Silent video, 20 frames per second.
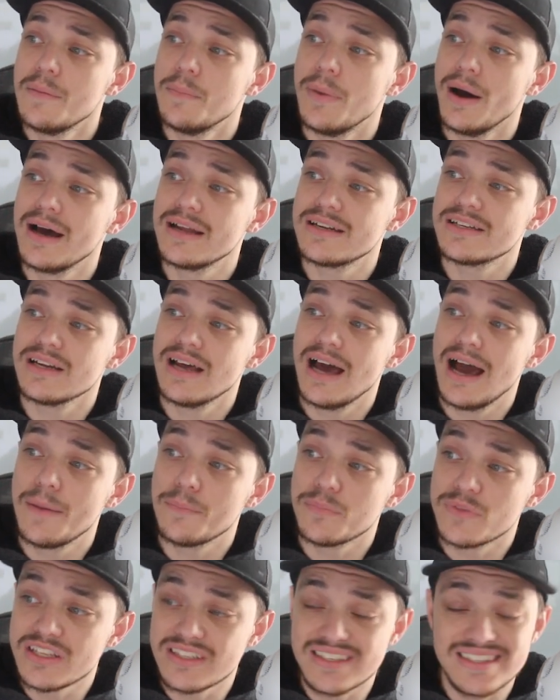But
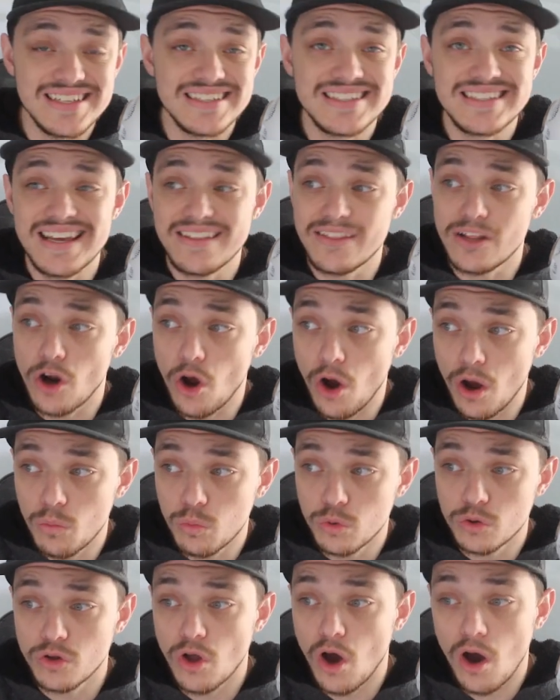this is a set that
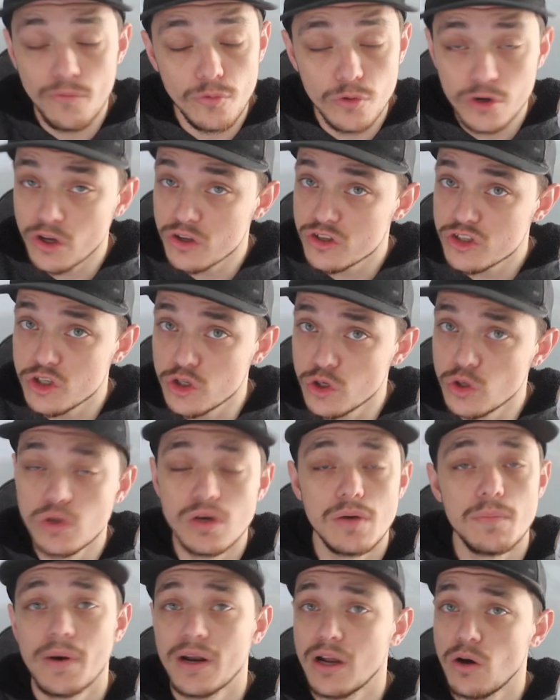I've already got
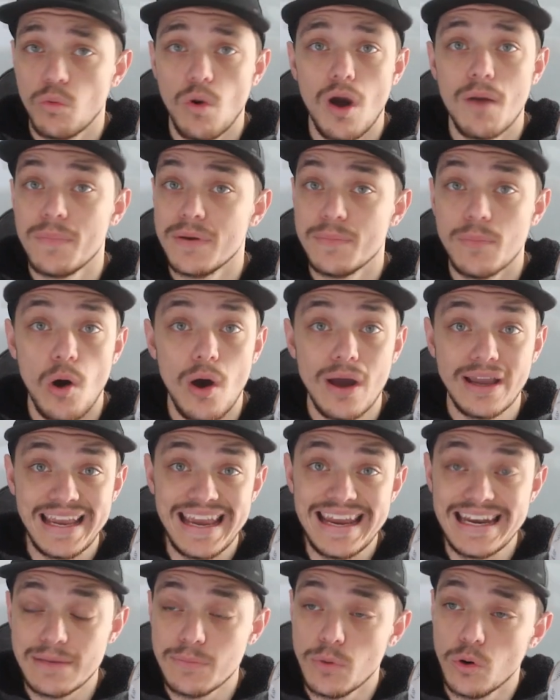2, but I won't be
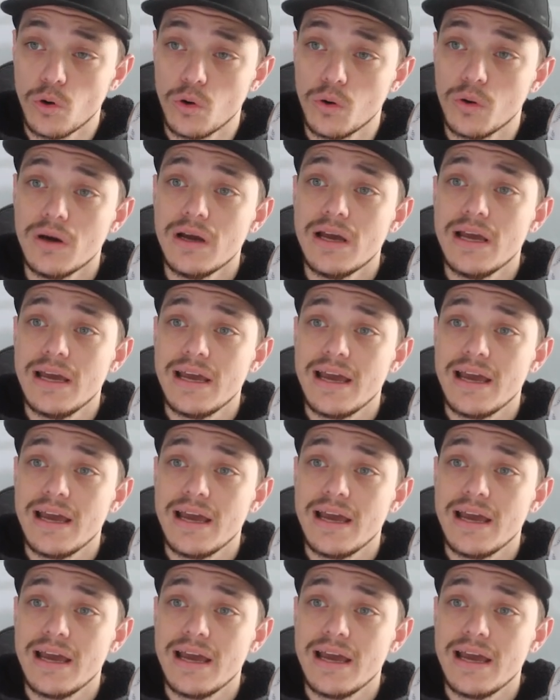buying any more.